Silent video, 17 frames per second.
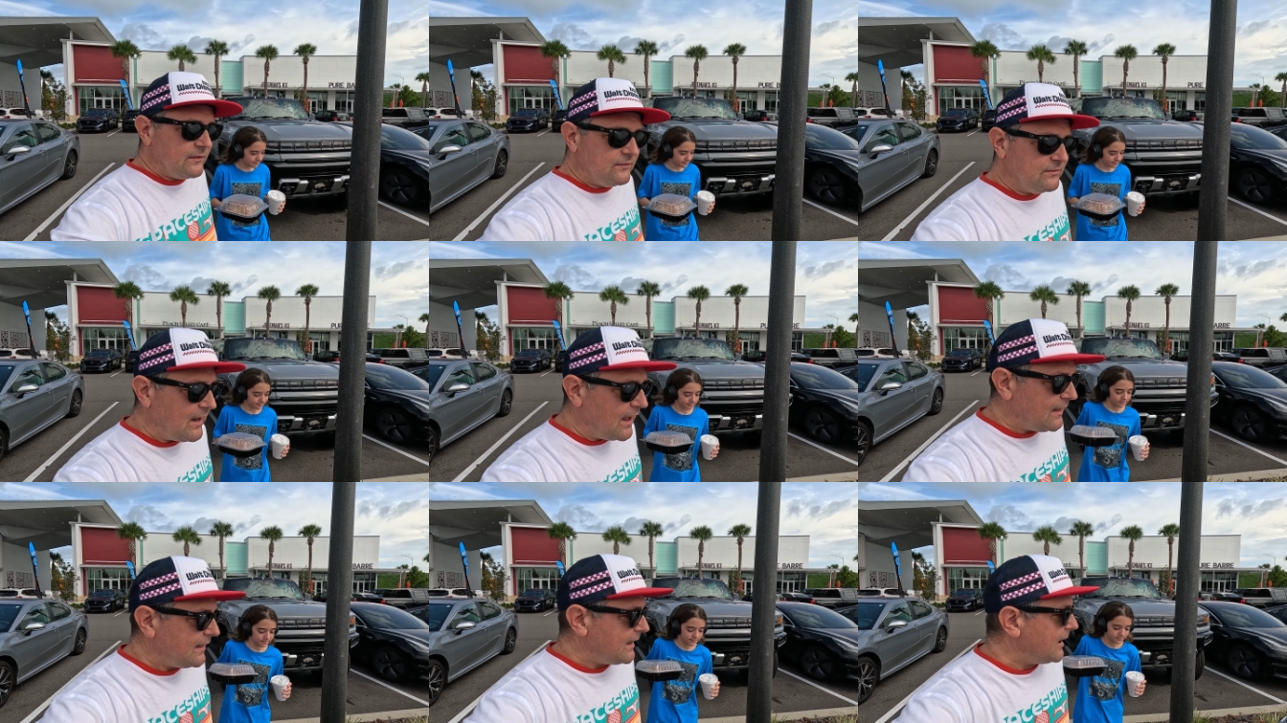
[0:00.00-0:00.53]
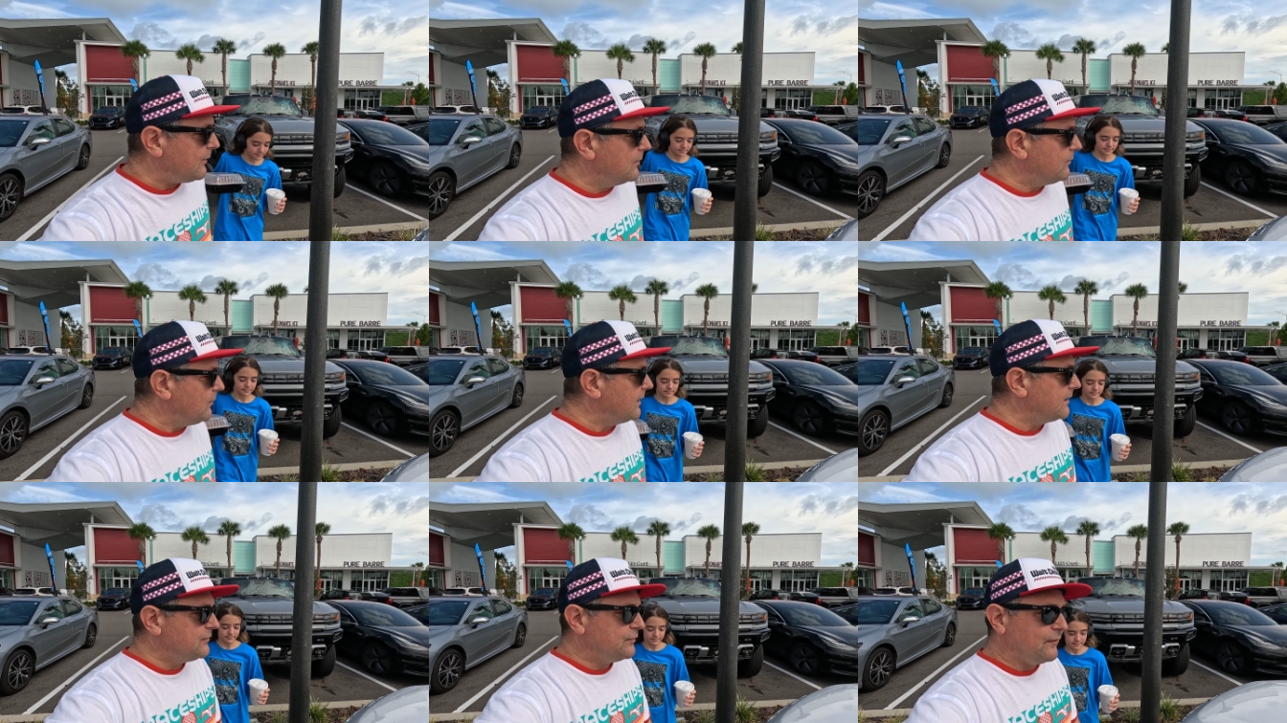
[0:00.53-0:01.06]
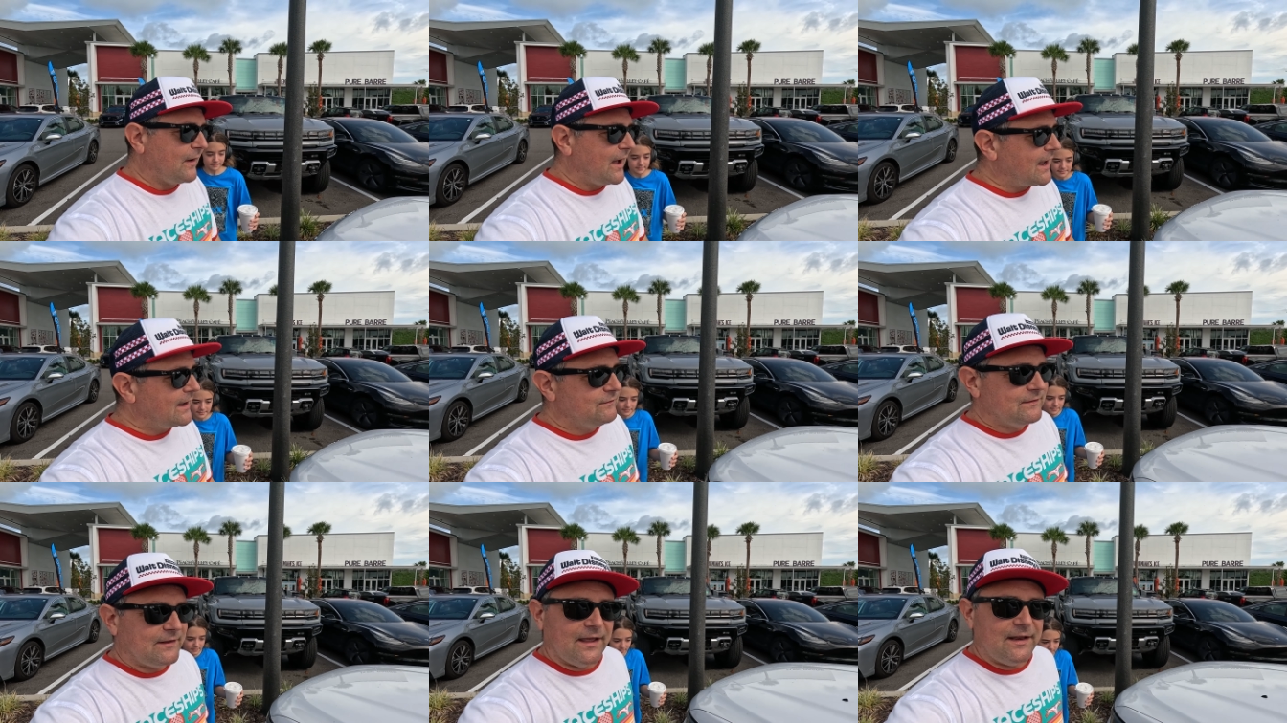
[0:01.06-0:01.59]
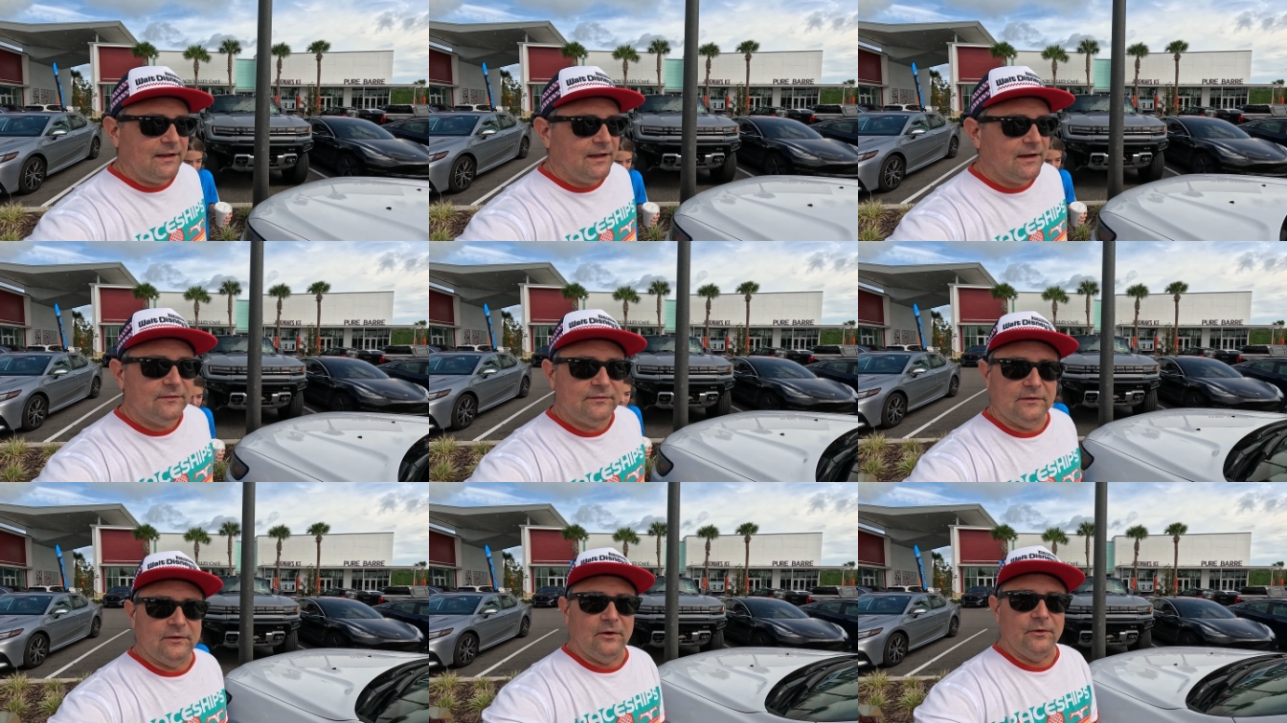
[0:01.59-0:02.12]
It's not how it was 5-10
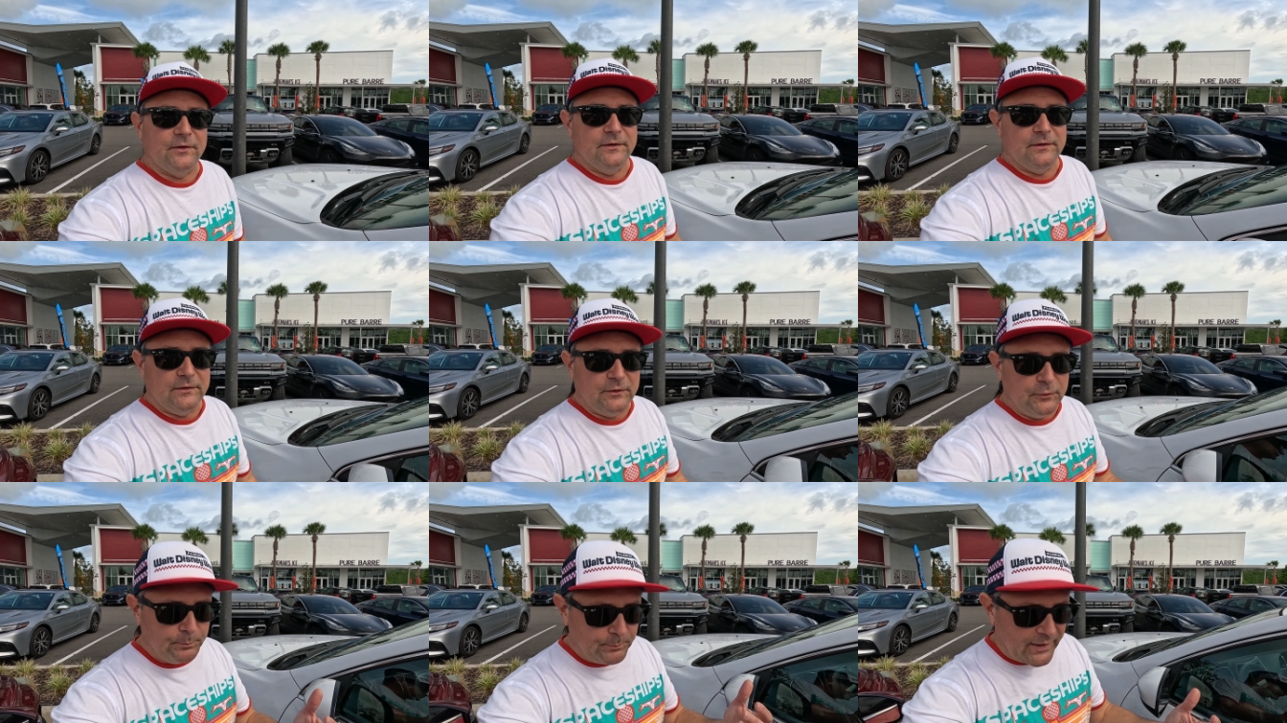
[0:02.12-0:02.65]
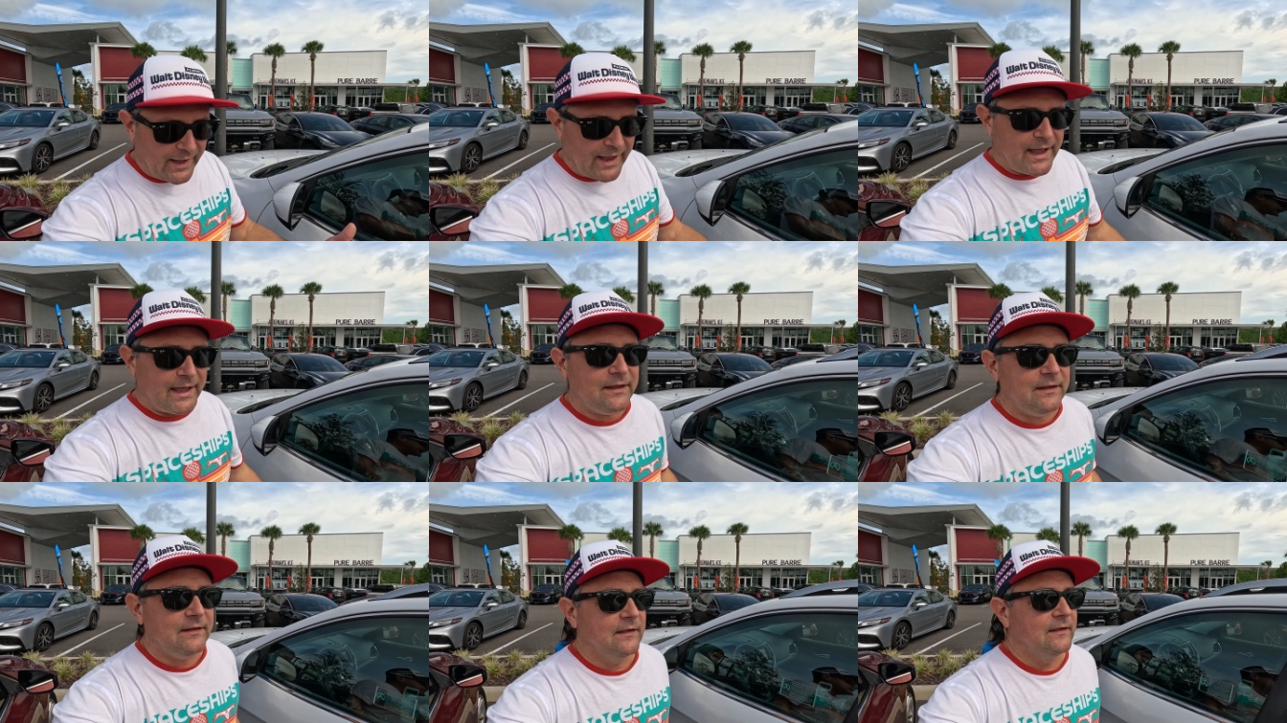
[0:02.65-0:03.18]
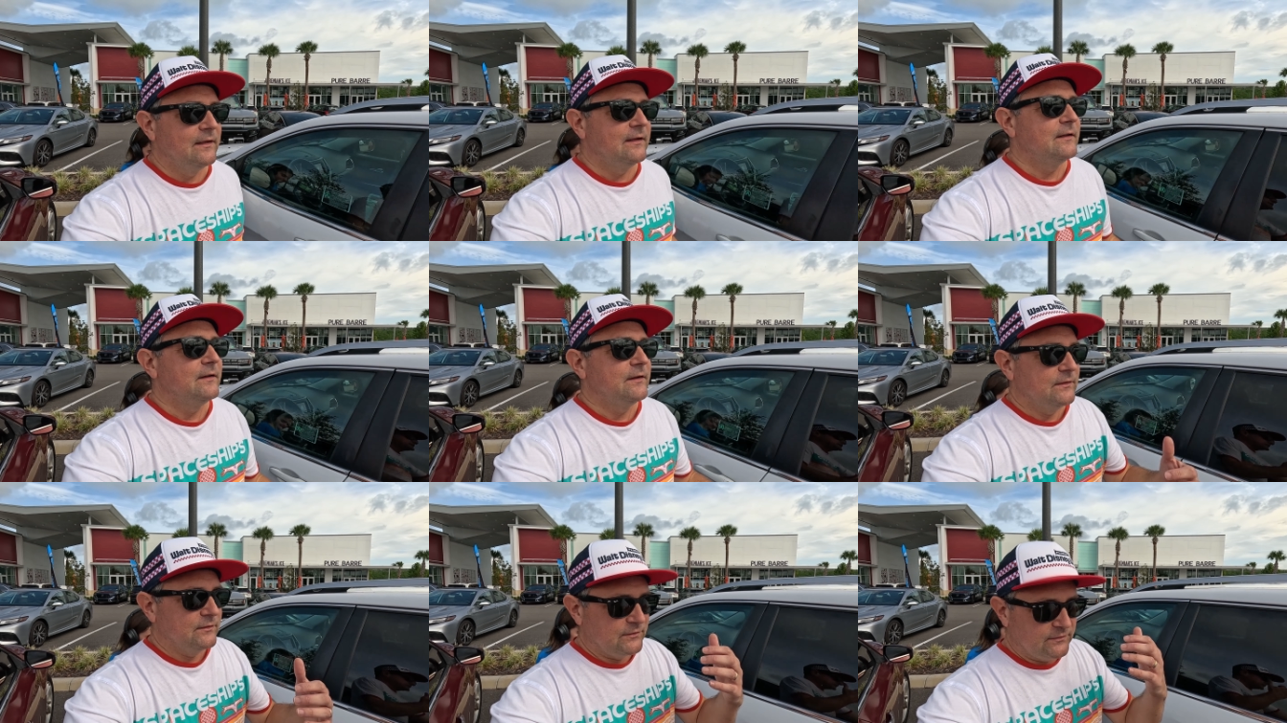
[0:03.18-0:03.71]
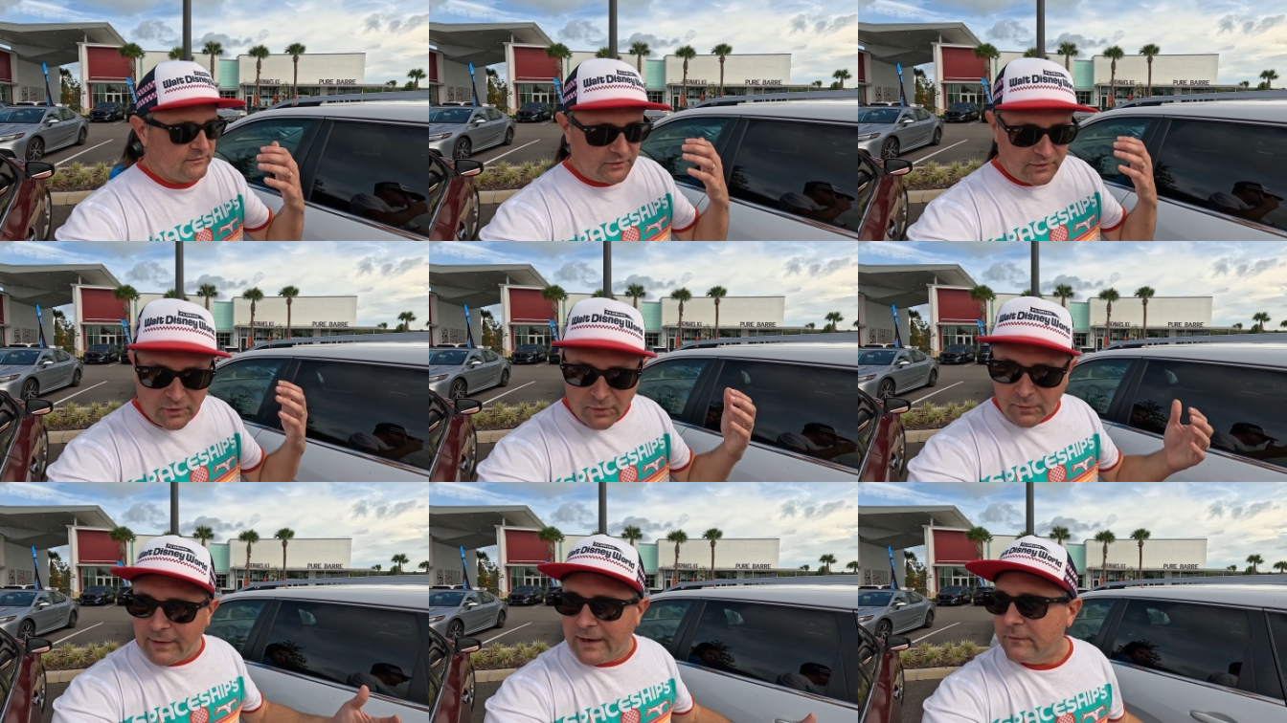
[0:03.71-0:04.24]
years ago. You pay to
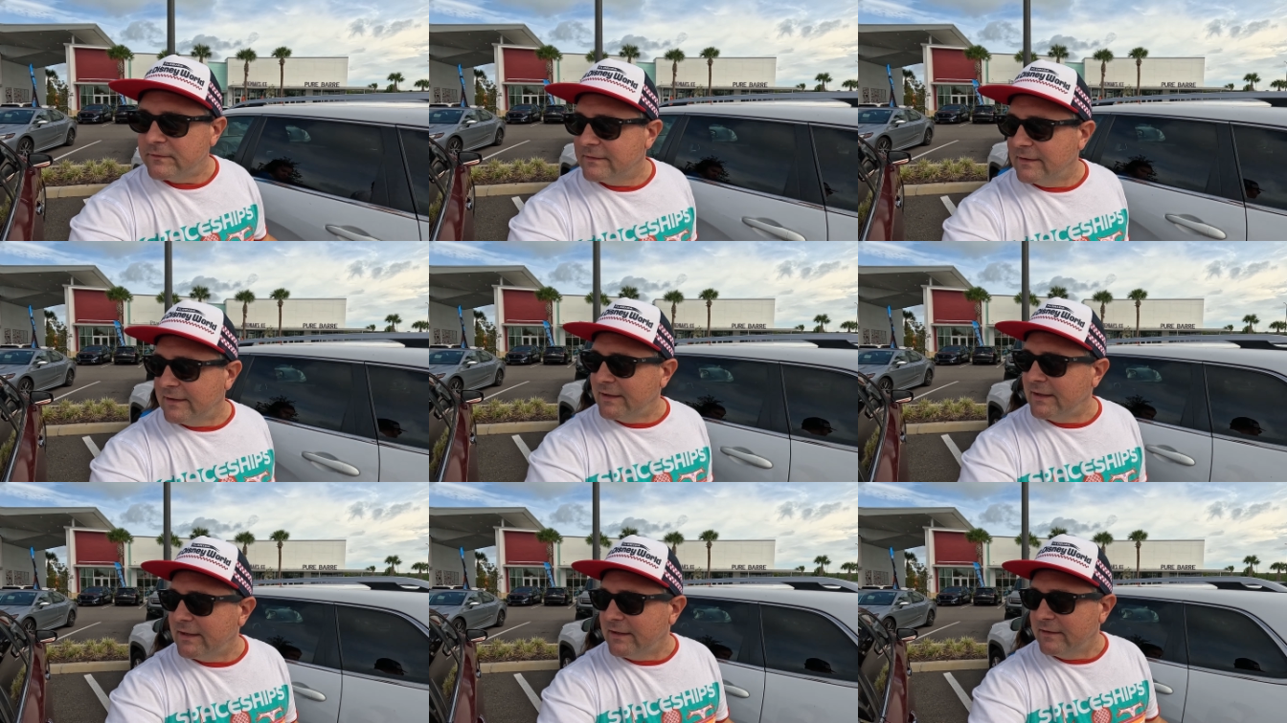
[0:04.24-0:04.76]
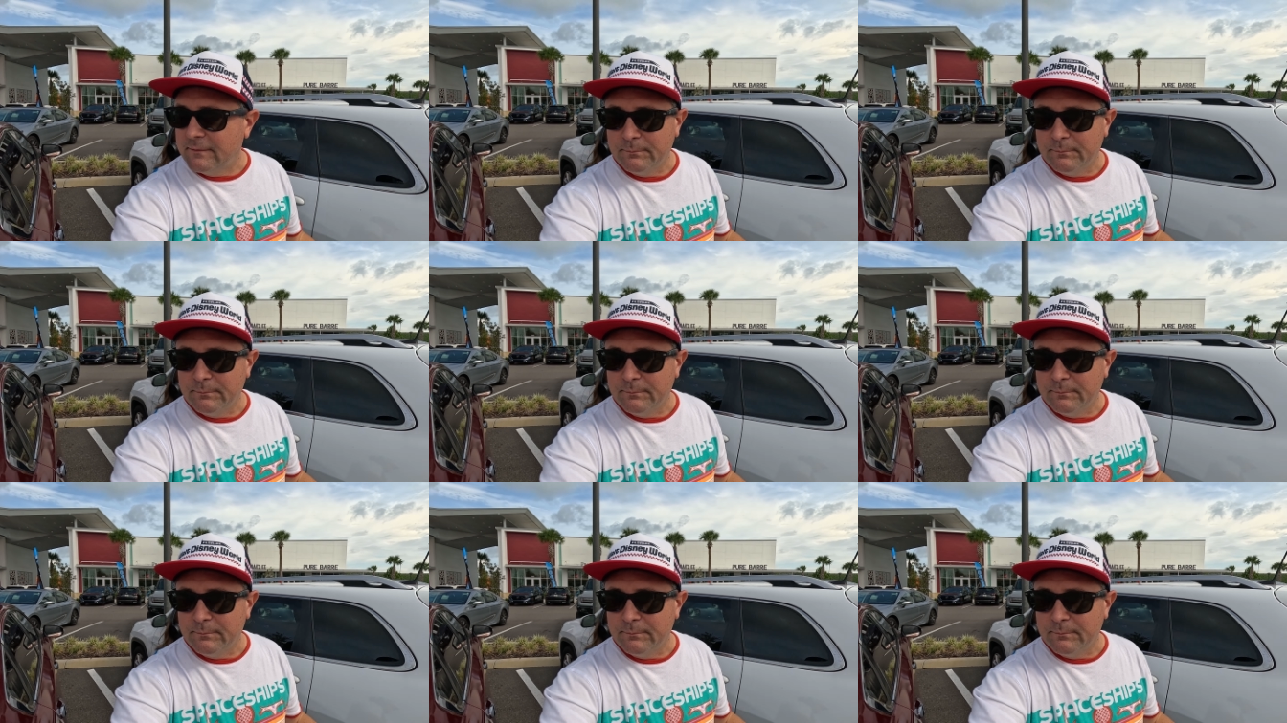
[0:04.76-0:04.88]
go out to eat,